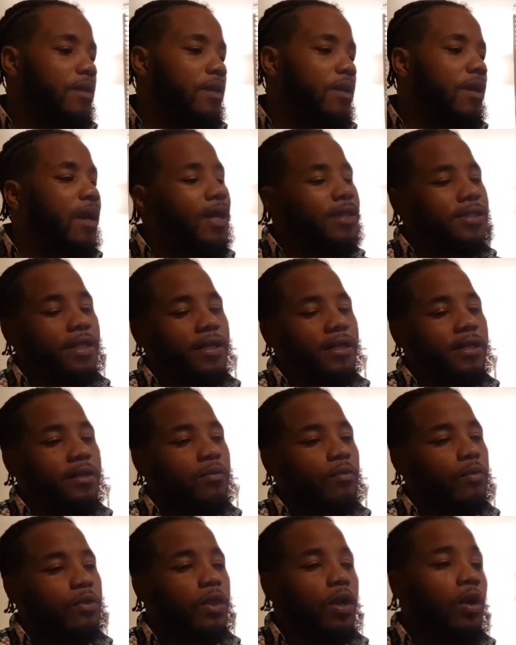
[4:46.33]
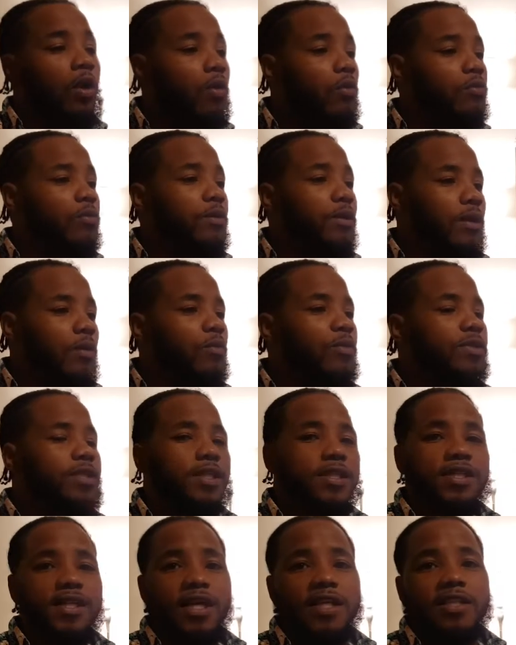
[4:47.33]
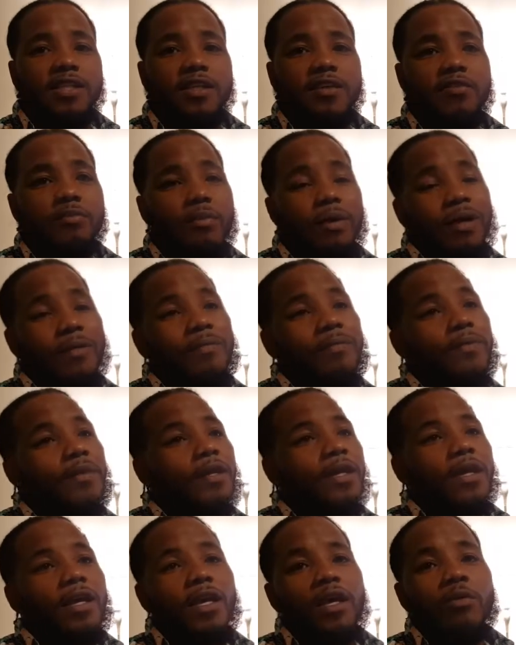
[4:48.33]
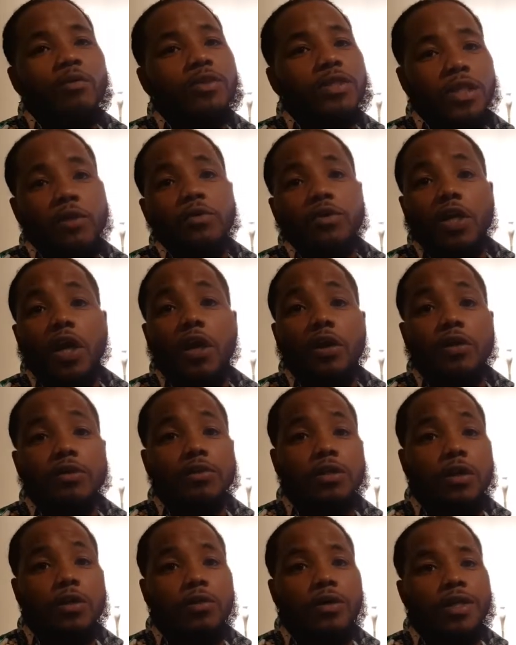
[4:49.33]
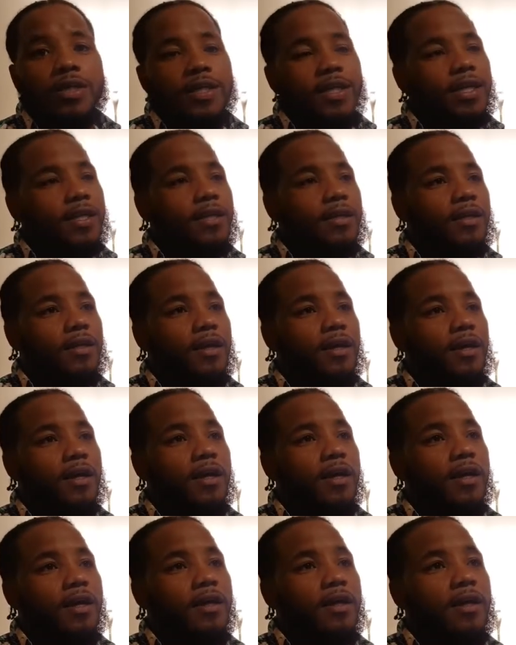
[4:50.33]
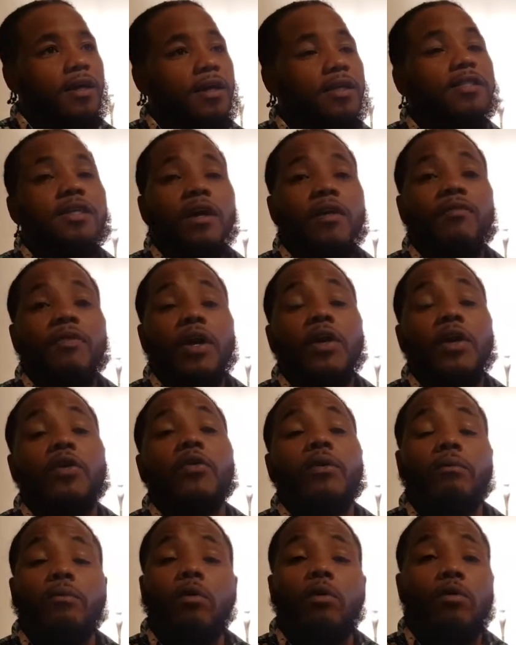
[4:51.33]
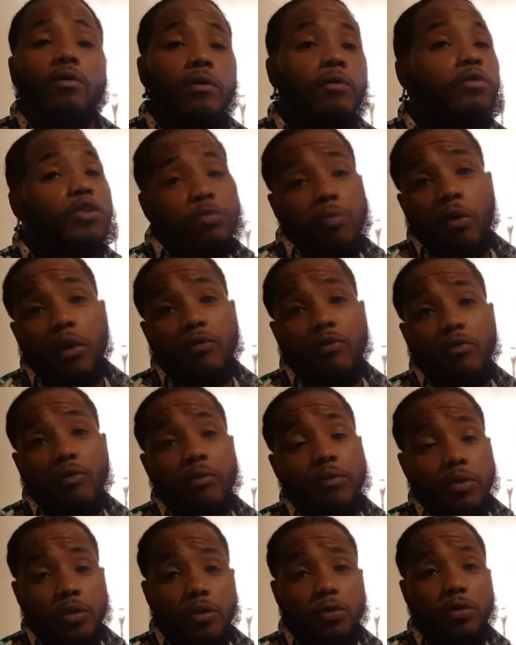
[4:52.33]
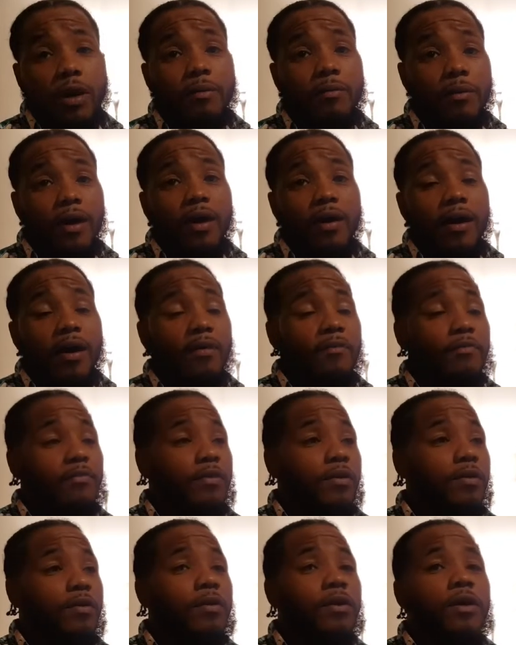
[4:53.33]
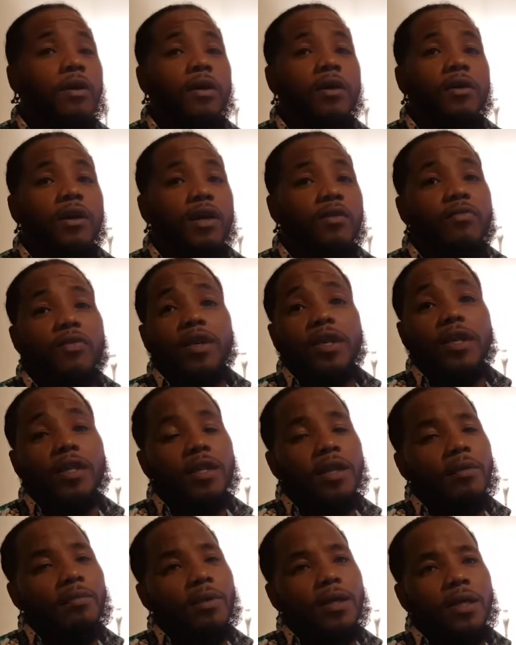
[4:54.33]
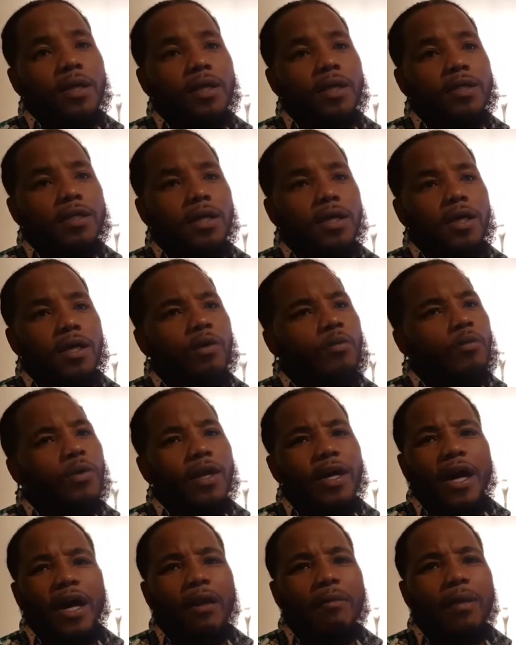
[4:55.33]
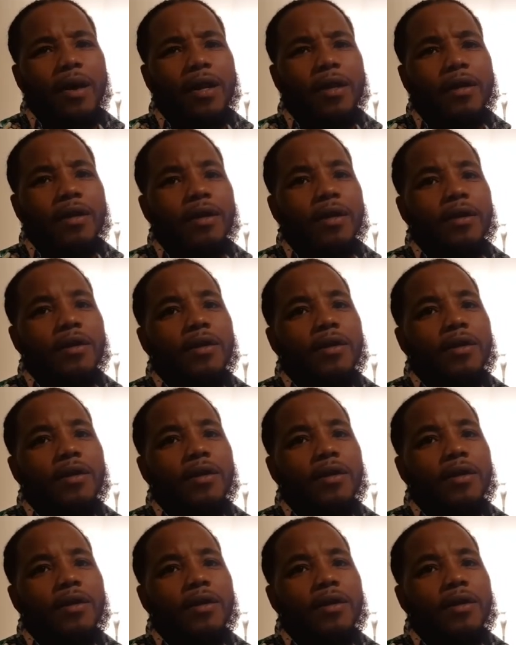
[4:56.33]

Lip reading: I said the holding, it was excessive, but he was hurt, so he did. It's a veteran move. It was smart for him to do. I feel, if anything, because he would have got him out of there.